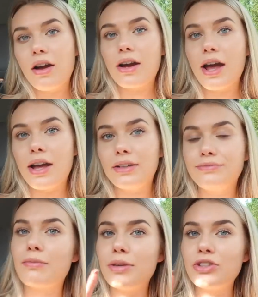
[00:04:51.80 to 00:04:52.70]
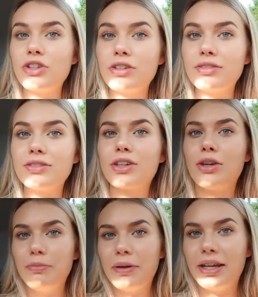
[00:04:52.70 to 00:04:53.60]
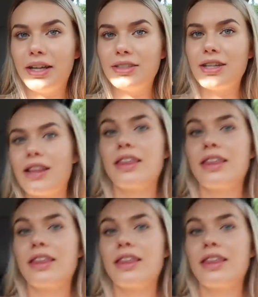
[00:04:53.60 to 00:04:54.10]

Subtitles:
Okay, mission complete. I